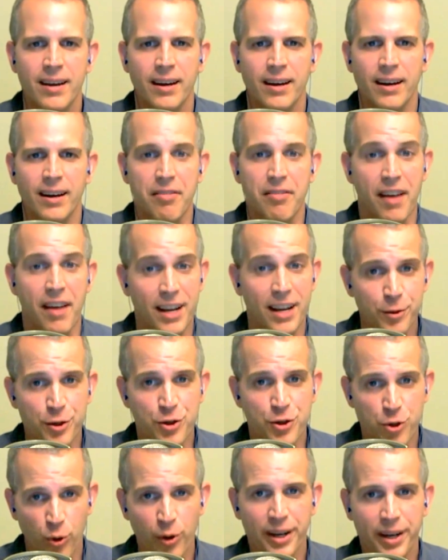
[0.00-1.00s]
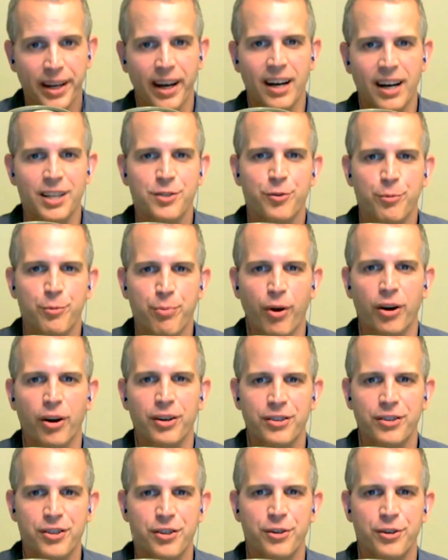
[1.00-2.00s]
Thanks for joining us for
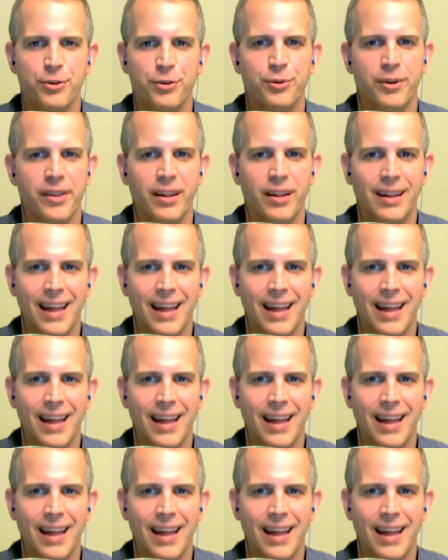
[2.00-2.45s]
part 2 of the